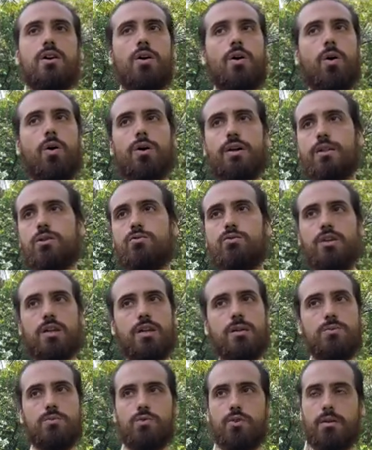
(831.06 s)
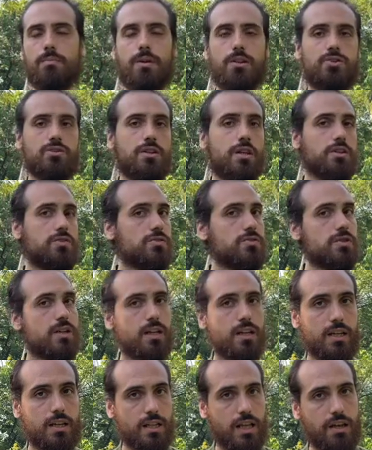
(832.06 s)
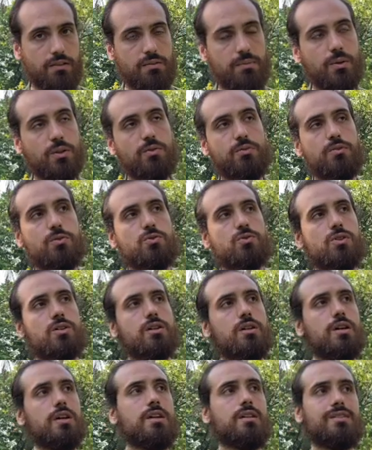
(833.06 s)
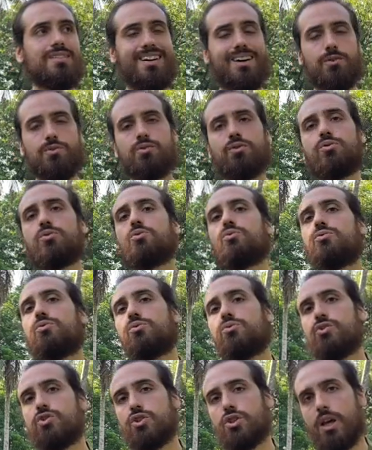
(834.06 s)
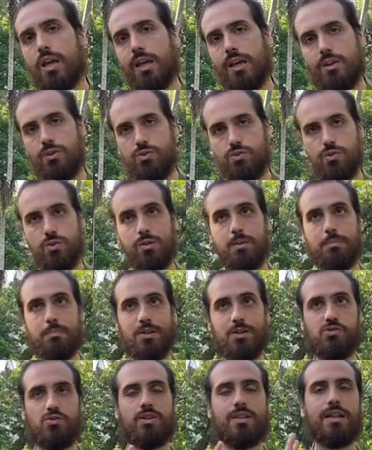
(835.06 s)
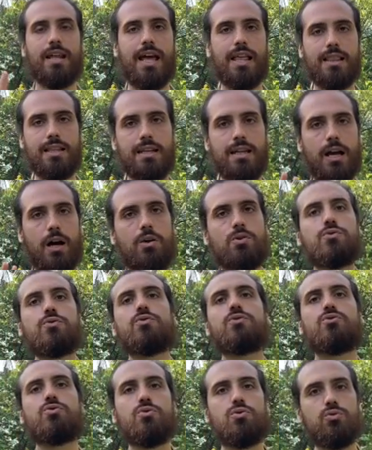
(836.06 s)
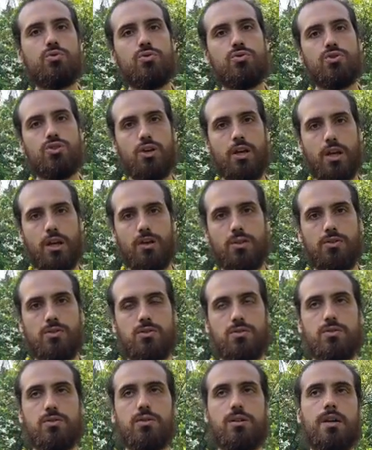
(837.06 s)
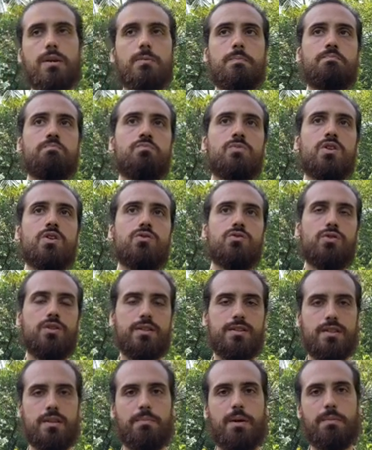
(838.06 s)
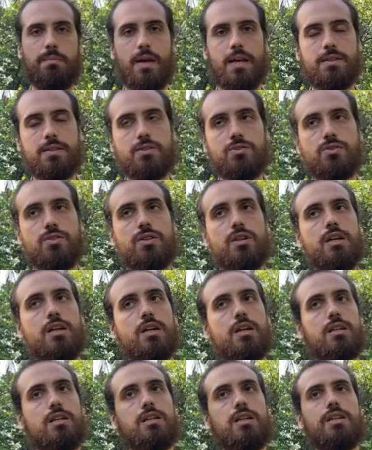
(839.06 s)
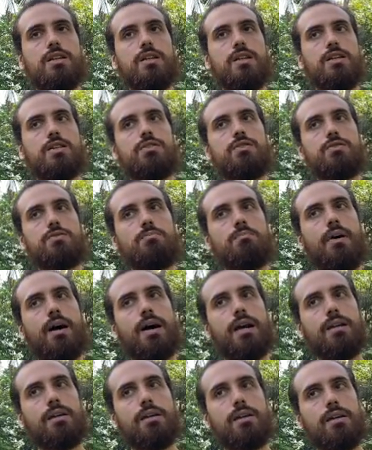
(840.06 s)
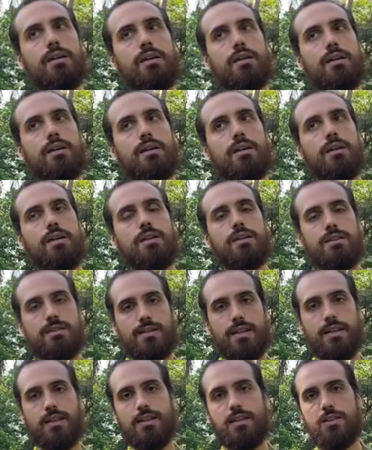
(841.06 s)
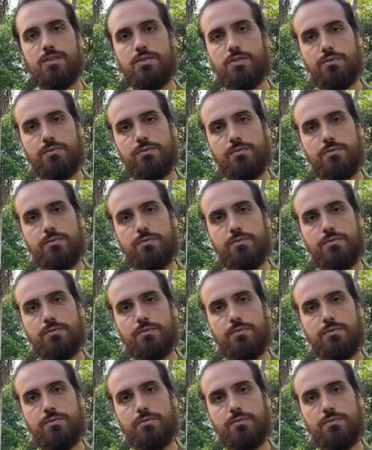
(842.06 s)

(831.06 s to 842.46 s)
or the dreams or imaginations that I can have about the future, they're also due to change. So the personality also is due to change. Okay? So this is the main message. The idea is by understanding this